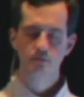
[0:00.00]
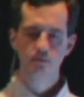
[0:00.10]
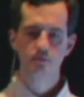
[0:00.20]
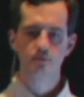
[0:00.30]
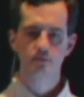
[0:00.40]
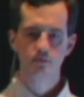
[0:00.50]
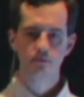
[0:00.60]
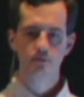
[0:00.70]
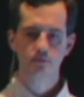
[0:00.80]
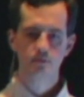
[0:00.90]

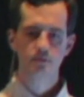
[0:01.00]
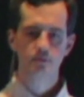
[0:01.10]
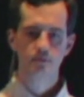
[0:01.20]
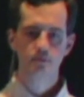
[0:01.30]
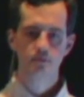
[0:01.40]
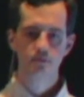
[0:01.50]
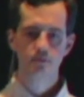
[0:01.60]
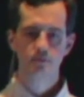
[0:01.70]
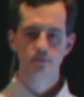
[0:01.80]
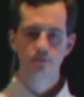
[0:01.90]

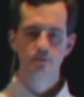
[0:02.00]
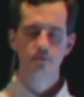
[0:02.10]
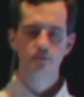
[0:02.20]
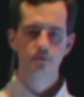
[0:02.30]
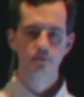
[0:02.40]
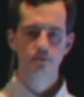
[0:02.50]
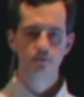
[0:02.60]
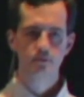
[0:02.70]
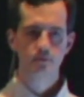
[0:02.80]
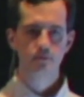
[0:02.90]

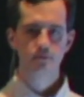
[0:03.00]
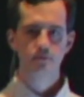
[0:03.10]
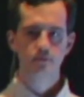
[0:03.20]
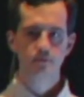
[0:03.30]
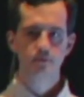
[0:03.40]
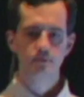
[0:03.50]
Nobody speaks.